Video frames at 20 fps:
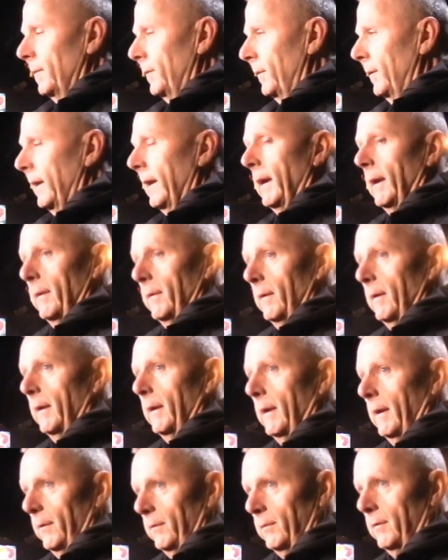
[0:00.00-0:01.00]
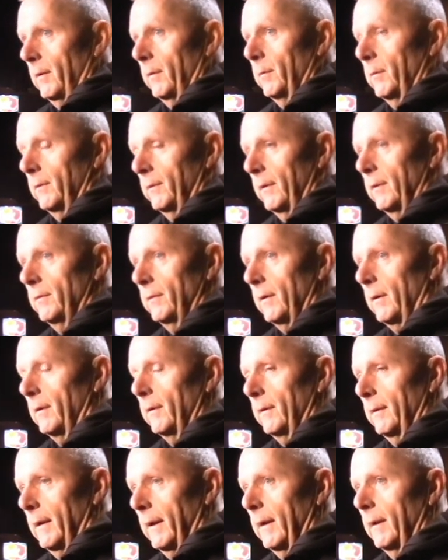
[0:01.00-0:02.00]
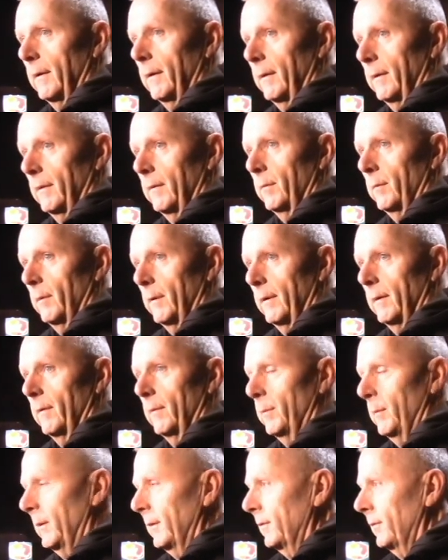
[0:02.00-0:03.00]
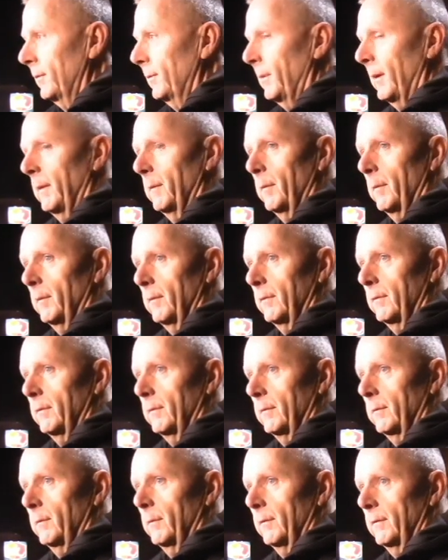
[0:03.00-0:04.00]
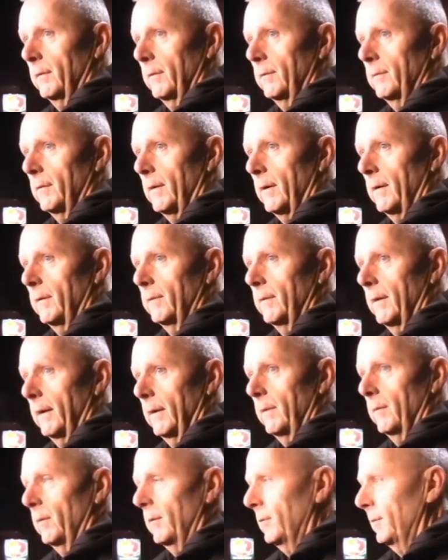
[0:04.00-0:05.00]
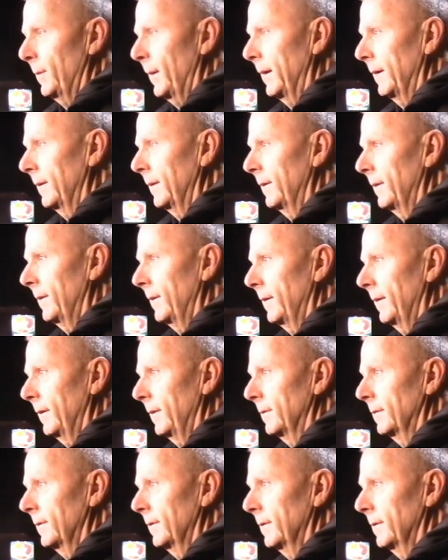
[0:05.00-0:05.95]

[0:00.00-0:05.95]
Yes, there was East Alton and the Wood River Police Department was involved in responding to this.